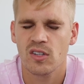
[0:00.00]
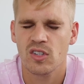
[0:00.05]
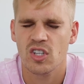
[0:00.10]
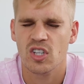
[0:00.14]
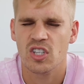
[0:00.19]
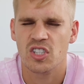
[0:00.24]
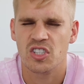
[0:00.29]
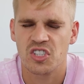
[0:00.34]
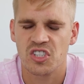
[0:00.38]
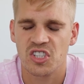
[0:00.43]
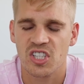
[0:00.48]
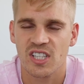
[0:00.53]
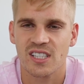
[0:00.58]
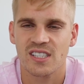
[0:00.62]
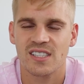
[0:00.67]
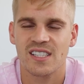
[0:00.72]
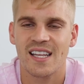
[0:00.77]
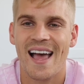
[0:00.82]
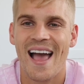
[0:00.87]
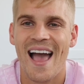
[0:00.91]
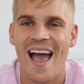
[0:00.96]
you
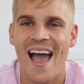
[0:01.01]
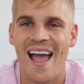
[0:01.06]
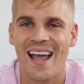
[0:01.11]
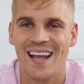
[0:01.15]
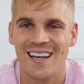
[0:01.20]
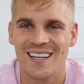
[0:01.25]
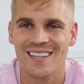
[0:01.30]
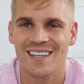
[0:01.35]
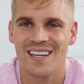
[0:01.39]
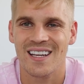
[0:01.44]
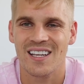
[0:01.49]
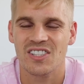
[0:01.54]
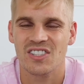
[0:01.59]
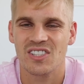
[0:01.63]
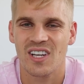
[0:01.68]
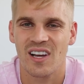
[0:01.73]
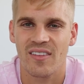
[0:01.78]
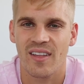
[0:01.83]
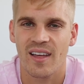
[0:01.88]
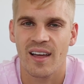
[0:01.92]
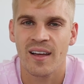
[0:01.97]
just hated each
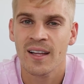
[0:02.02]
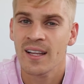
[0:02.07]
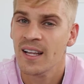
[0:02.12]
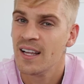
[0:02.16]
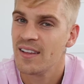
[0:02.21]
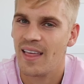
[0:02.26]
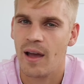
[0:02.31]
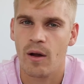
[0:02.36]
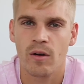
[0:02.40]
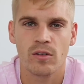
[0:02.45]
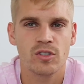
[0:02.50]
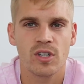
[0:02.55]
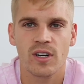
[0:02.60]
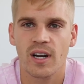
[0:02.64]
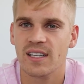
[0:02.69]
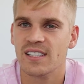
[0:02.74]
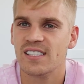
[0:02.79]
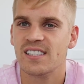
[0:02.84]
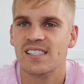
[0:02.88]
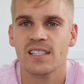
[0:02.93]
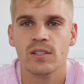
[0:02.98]
other. They were
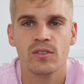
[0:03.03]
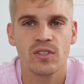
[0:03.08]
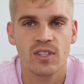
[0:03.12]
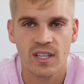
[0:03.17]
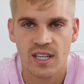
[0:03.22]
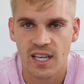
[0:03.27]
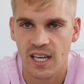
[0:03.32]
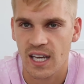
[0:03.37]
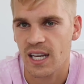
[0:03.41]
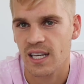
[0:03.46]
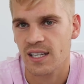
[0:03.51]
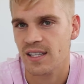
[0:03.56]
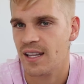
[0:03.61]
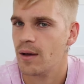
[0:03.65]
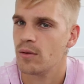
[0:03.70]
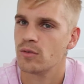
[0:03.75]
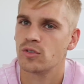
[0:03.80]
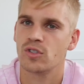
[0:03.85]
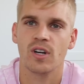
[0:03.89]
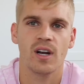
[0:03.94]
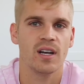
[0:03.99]
trying to steal your kid. They
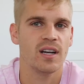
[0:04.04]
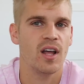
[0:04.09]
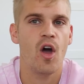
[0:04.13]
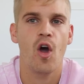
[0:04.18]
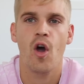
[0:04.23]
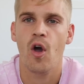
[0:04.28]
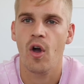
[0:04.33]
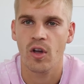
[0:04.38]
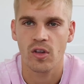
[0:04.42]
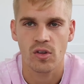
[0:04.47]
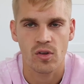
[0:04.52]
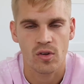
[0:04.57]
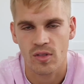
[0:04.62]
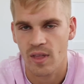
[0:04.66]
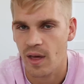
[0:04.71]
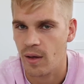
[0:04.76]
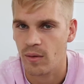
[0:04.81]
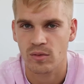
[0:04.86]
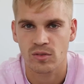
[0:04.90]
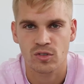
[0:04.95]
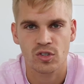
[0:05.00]
were trying to hurt you.
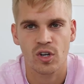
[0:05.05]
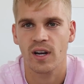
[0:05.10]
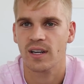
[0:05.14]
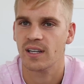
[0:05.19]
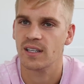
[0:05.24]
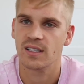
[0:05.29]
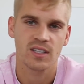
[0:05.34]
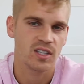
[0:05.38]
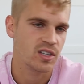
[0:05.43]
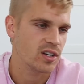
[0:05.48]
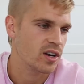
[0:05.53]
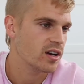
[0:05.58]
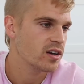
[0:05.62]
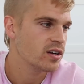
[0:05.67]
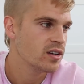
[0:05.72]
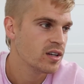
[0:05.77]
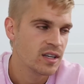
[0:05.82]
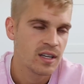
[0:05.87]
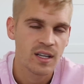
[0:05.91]
They were trying to, you know,